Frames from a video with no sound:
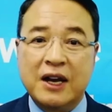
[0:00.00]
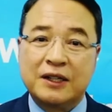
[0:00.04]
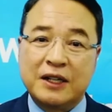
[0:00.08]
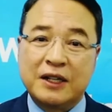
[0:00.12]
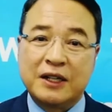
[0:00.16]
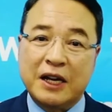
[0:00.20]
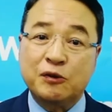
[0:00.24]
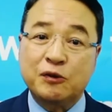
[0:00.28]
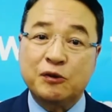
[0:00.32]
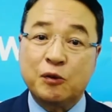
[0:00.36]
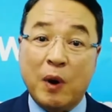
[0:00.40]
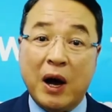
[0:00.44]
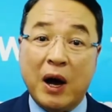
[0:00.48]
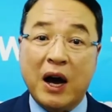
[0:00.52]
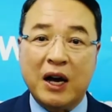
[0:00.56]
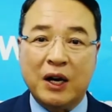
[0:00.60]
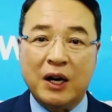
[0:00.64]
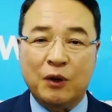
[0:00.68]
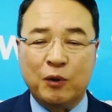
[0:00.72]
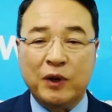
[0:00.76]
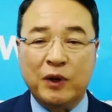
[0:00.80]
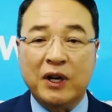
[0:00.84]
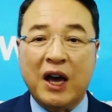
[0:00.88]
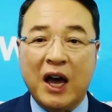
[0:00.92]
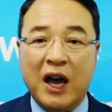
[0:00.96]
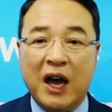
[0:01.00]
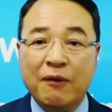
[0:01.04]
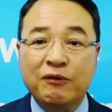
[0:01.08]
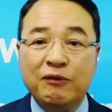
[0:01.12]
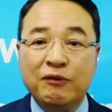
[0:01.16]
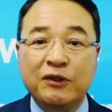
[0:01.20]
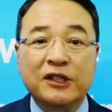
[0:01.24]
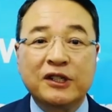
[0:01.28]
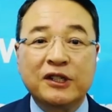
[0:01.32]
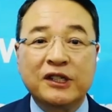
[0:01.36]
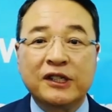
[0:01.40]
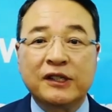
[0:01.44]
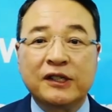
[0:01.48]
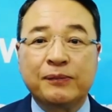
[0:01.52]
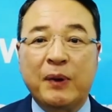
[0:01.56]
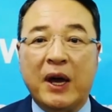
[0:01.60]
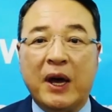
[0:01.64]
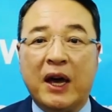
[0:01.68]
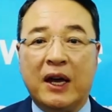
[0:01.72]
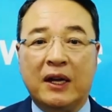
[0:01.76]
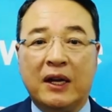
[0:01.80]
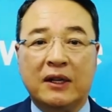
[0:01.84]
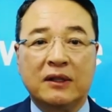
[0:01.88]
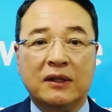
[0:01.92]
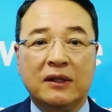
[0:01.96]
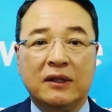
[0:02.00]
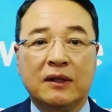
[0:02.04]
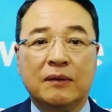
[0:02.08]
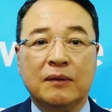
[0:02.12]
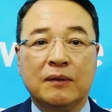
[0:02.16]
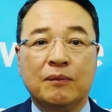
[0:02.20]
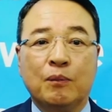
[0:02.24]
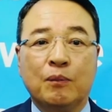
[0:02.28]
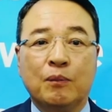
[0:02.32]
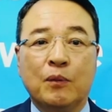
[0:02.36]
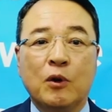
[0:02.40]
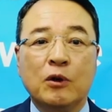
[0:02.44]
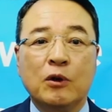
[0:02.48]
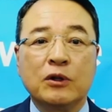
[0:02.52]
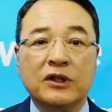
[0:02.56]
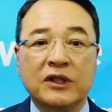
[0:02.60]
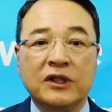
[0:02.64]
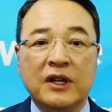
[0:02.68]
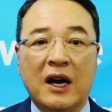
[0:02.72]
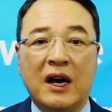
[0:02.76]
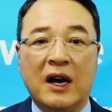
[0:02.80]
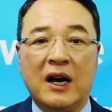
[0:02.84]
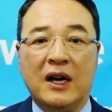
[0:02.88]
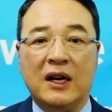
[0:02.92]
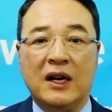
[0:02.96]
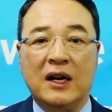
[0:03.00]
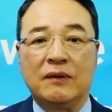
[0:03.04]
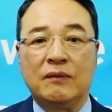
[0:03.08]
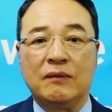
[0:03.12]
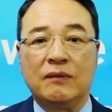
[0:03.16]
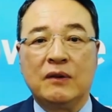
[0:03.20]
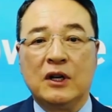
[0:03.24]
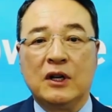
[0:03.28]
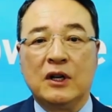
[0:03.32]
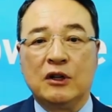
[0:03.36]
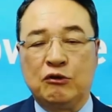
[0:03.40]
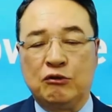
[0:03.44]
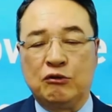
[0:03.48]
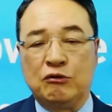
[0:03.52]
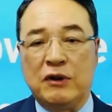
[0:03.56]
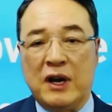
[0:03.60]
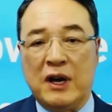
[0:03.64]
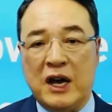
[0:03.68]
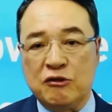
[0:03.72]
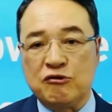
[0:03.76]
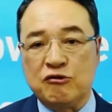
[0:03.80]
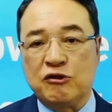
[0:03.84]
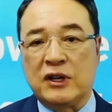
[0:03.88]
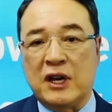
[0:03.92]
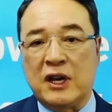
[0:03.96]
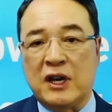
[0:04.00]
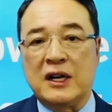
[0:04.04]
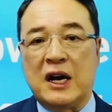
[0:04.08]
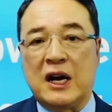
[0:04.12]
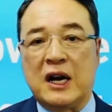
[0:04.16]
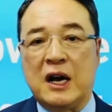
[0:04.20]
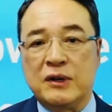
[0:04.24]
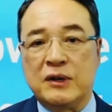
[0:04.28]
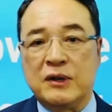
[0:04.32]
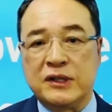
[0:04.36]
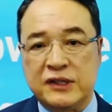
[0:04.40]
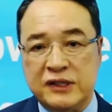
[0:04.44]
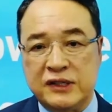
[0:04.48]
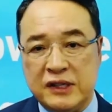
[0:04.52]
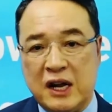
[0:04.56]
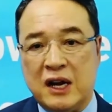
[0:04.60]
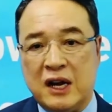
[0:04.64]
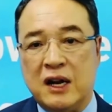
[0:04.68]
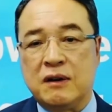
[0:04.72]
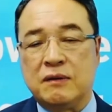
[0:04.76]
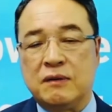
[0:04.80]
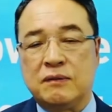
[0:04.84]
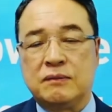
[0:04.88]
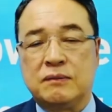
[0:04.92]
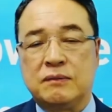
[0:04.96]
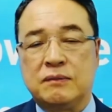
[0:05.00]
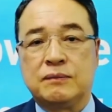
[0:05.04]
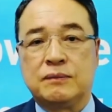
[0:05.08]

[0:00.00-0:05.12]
That's why we have to spend more time to educate ourselves.